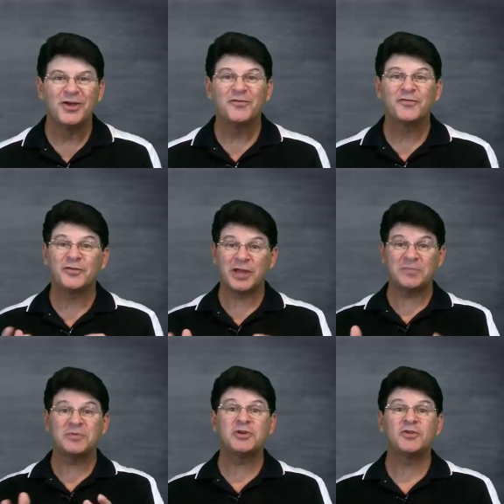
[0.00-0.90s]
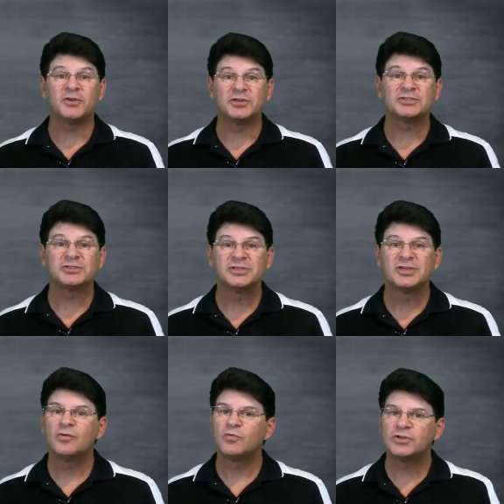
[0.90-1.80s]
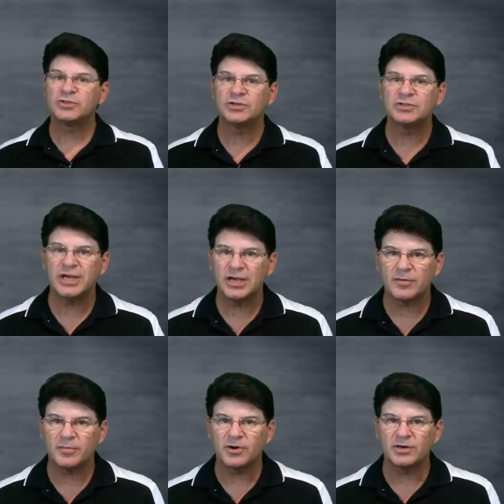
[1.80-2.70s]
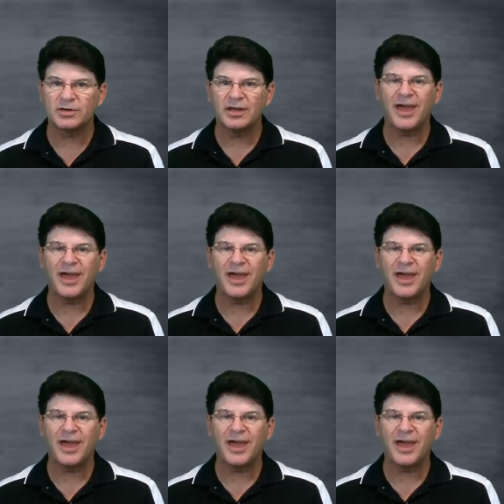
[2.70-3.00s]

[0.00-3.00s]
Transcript: flight maneuvers, return to airport,